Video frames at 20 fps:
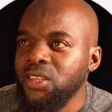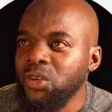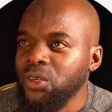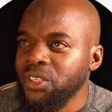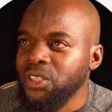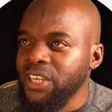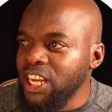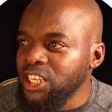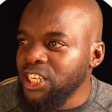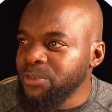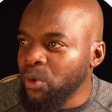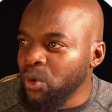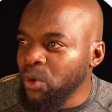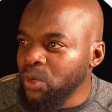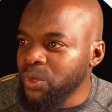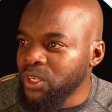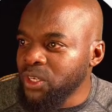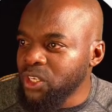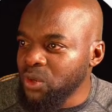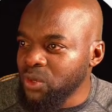your
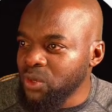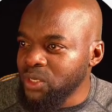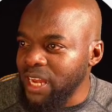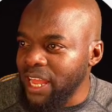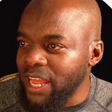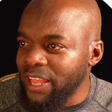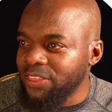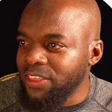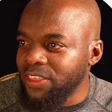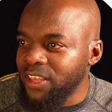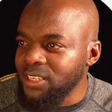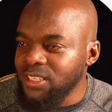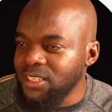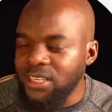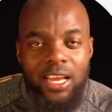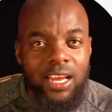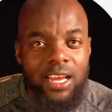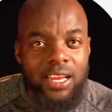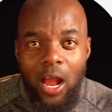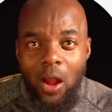dashboard, which looks like this.
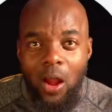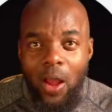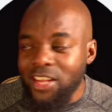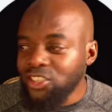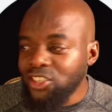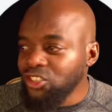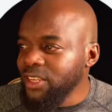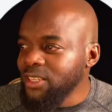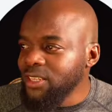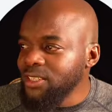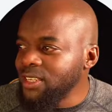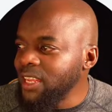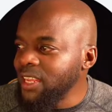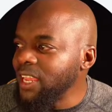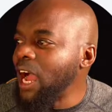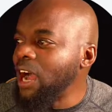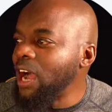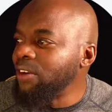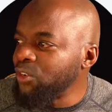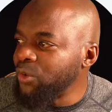Now, as you can see,
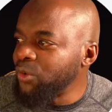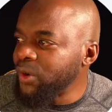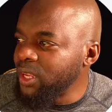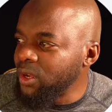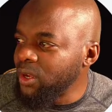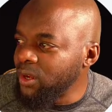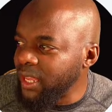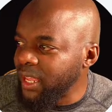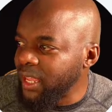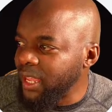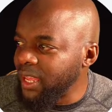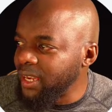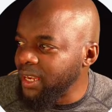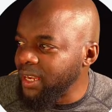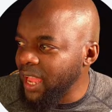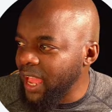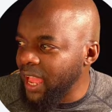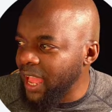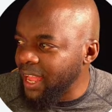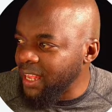I've already gone ahead
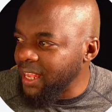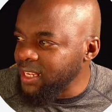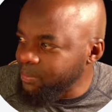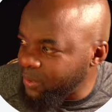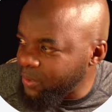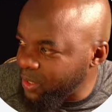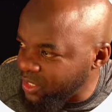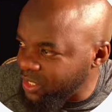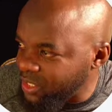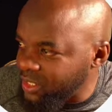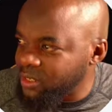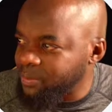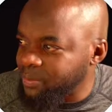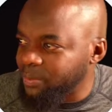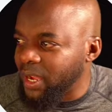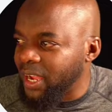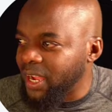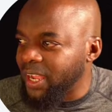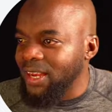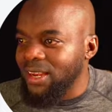and purchased
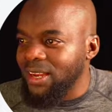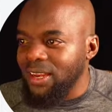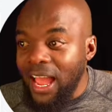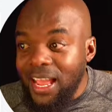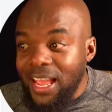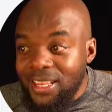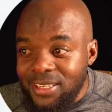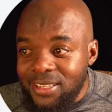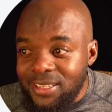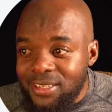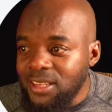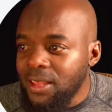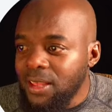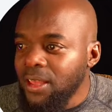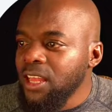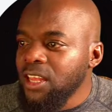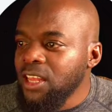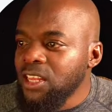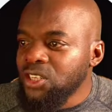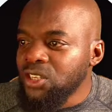my license.
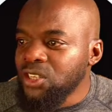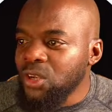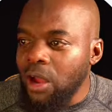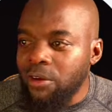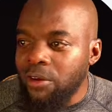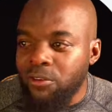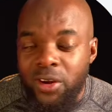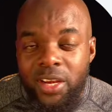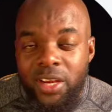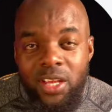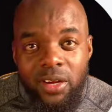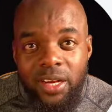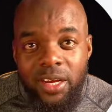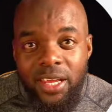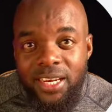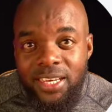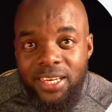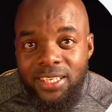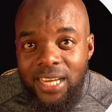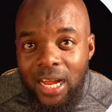So I've already gone
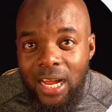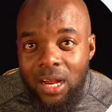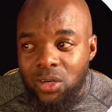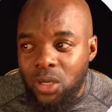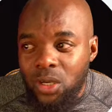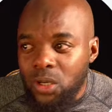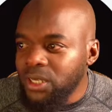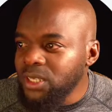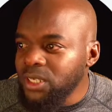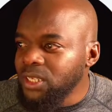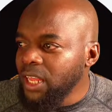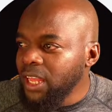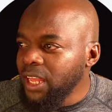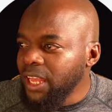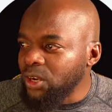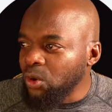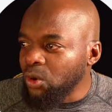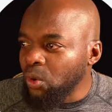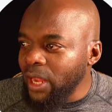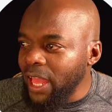ahead and downloaded
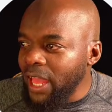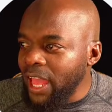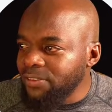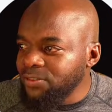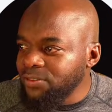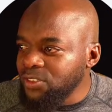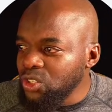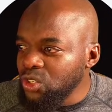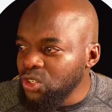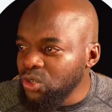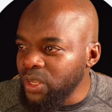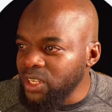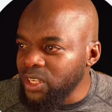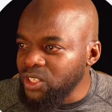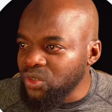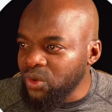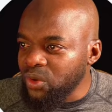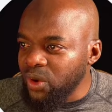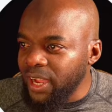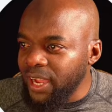and all I have to do is
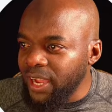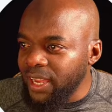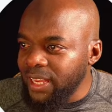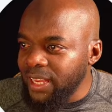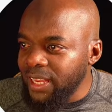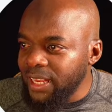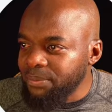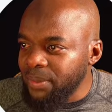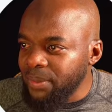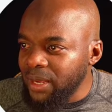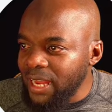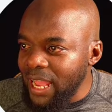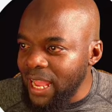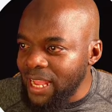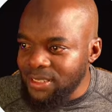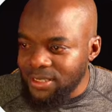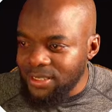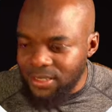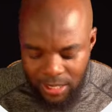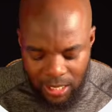to highlight my
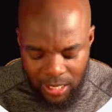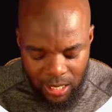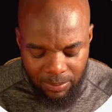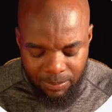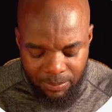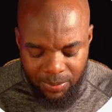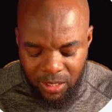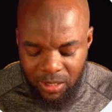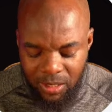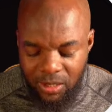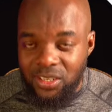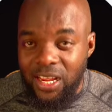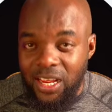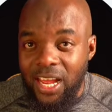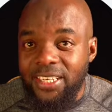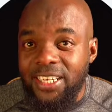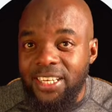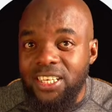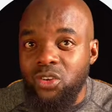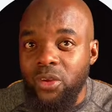license key because I
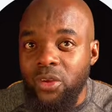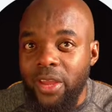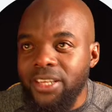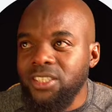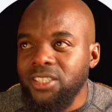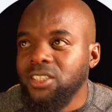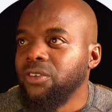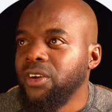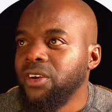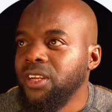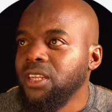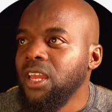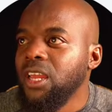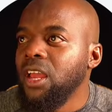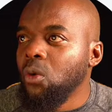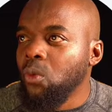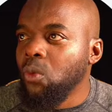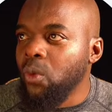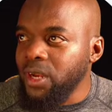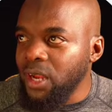need to enter it
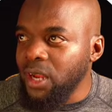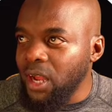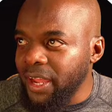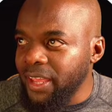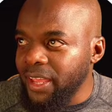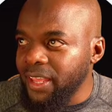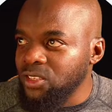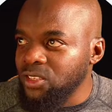when I